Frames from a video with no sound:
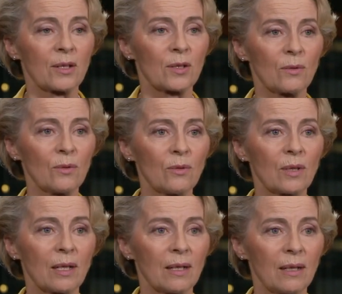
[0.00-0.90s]

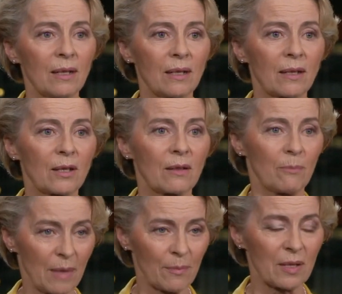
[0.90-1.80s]
to uh, the
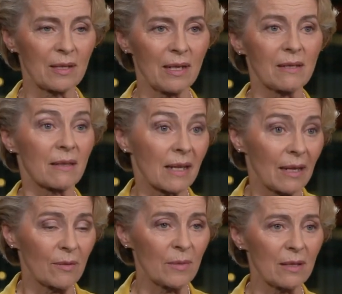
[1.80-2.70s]
member states, the
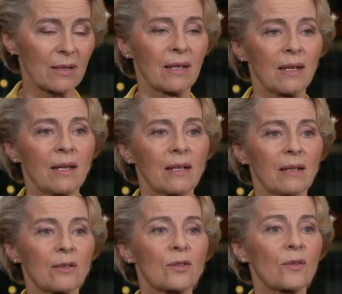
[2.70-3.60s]
governments,
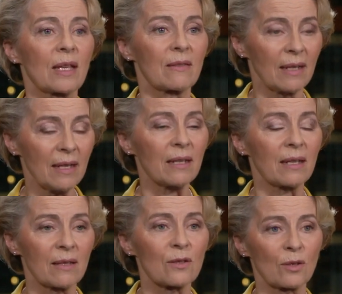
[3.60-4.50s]
uh, so that they
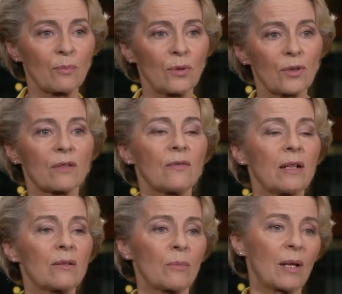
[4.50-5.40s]
can support the
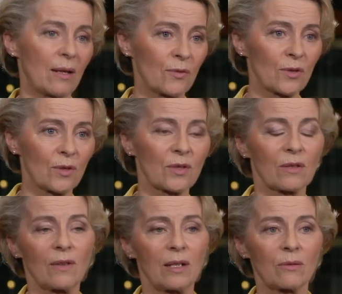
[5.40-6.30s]
vulnerable households
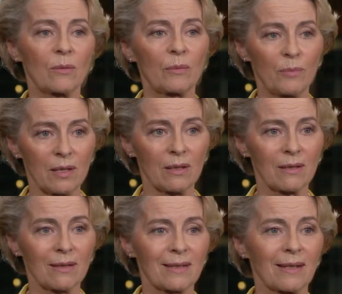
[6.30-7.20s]
and vulnerable
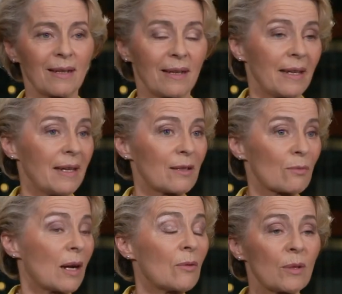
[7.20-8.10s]
businesses.
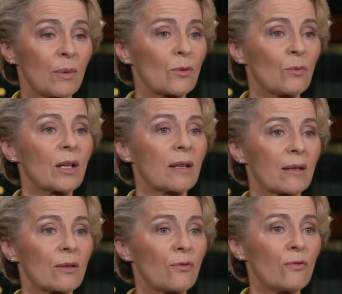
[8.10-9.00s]
It's round about
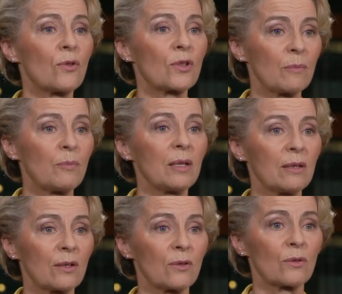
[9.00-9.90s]
140
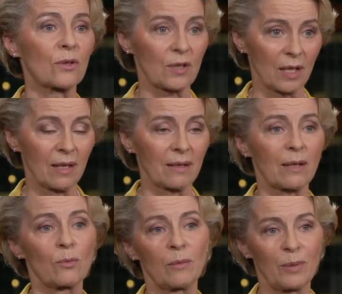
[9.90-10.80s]
billion euros
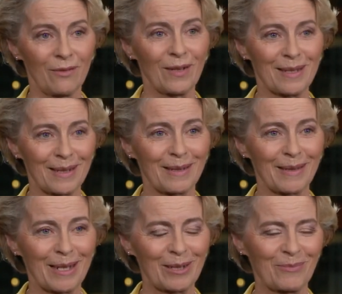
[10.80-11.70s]
that will be invested
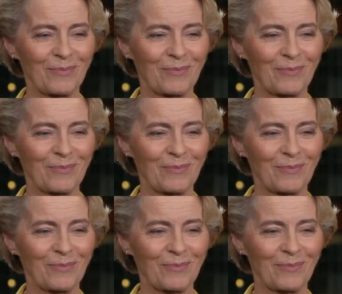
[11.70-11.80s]
in that.